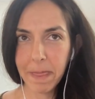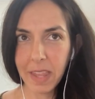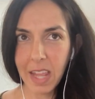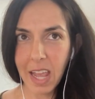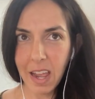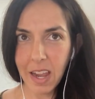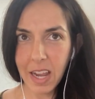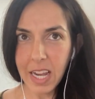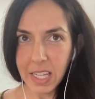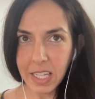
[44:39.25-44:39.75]

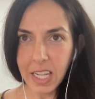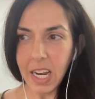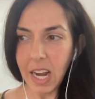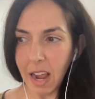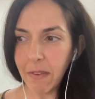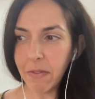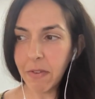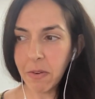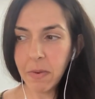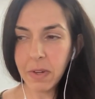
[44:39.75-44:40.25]
he said
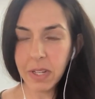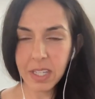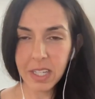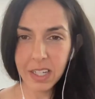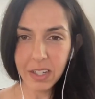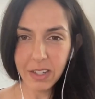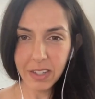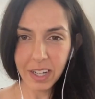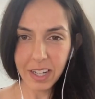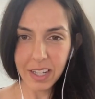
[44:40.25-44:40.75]
everyone
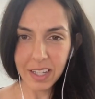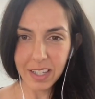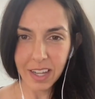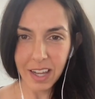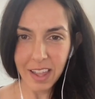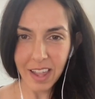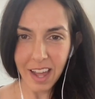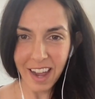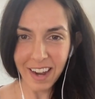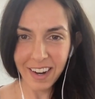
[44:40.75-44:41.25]
still can say
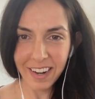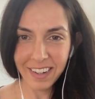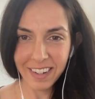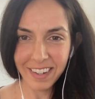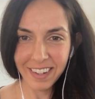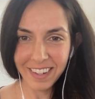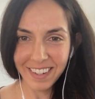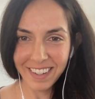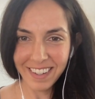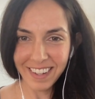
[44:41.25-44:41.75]
that.
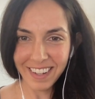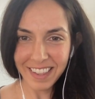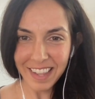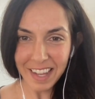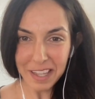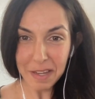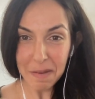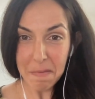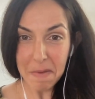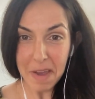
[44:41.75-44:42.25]
Like,
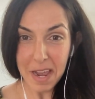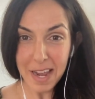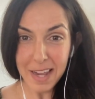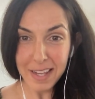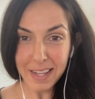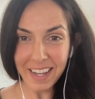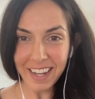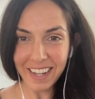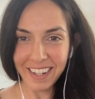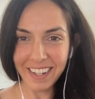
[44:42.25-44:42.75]
that's
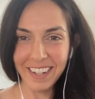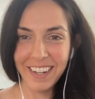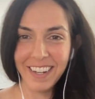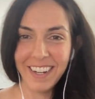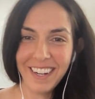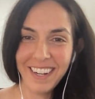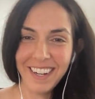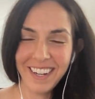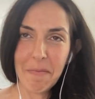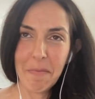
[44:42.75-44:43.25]
amazing.
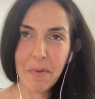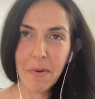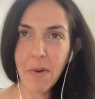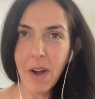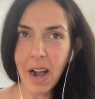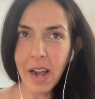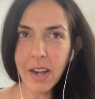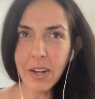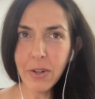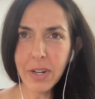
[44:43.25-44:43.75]
But
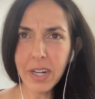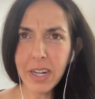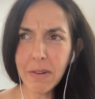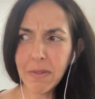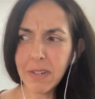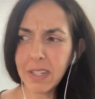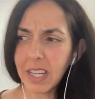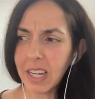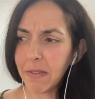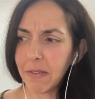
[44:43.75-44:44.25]
I joined, it
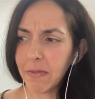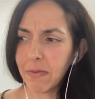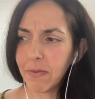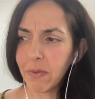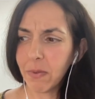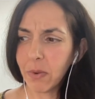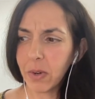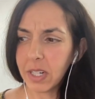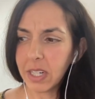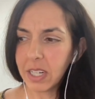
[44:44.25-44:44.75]
was like
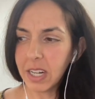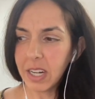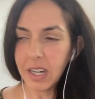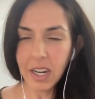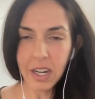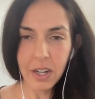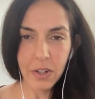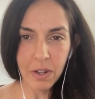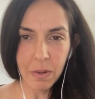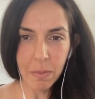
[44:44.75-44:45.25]

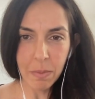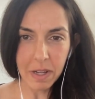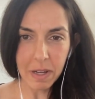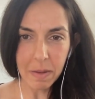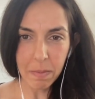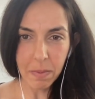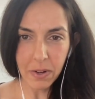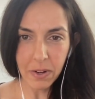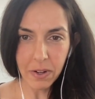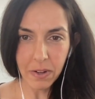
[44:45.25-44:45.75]
1,400
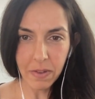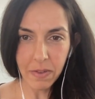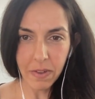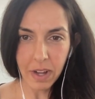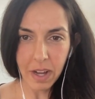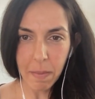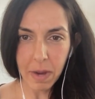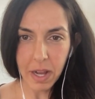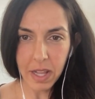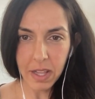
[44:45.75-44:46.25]
people.
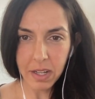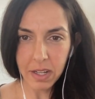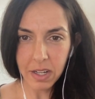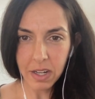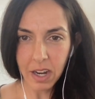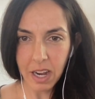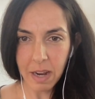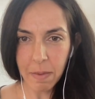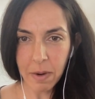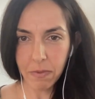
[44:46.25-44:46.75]
And by the
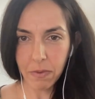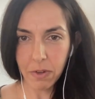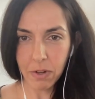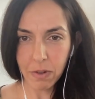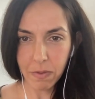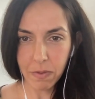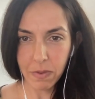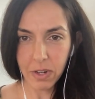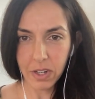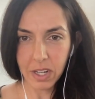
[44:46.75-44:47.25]
time of
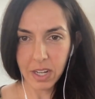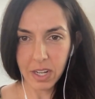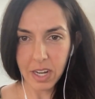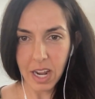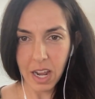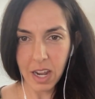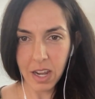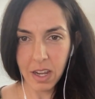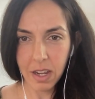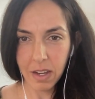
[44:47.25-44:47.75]
your first
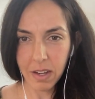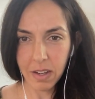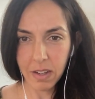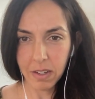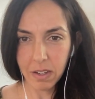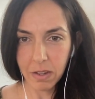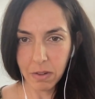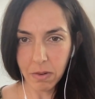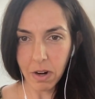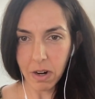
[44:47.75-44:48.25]
day,
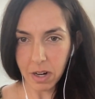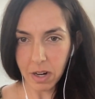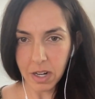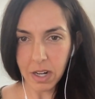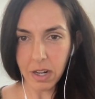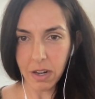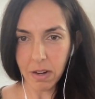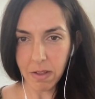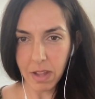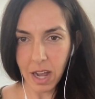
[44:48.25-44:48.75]
you
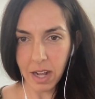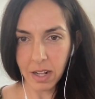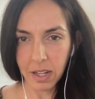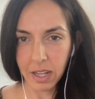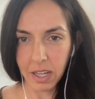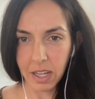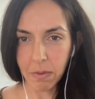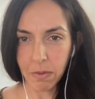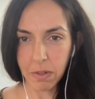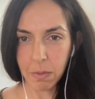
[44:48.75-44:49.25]
already knew that.
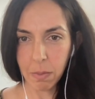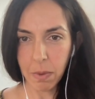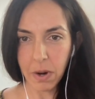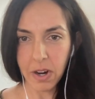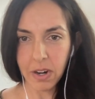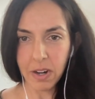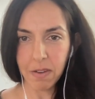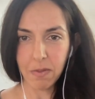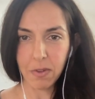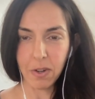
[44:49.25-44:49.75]
Like, it was
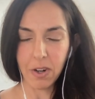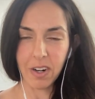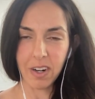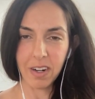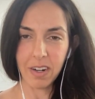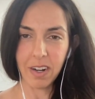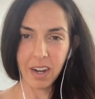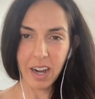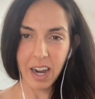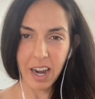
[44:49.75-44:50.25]
part of
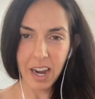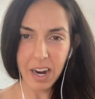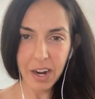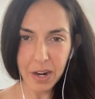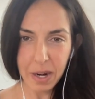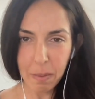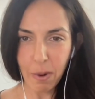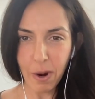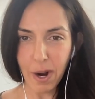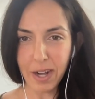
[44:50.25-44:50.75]
your
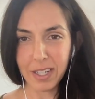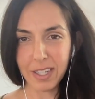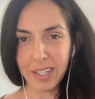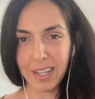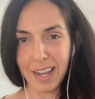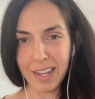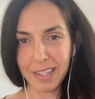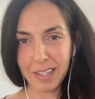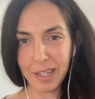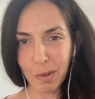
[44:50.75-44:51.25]
hiring
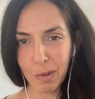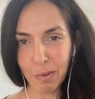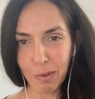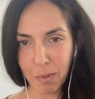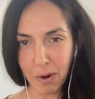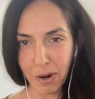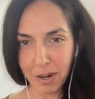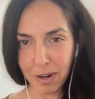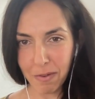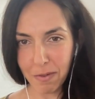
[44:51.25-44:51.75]
process, it was
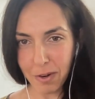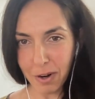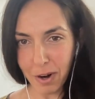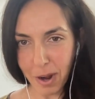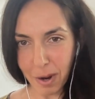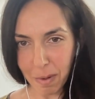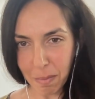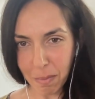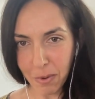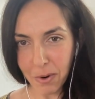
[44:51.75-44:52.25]
part of your
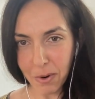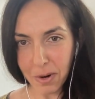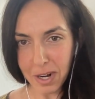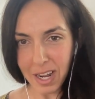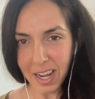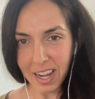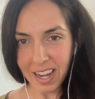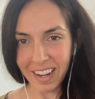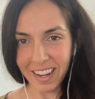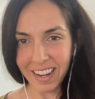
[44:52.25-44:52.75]

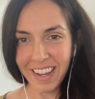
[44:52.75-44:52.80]
onboarding,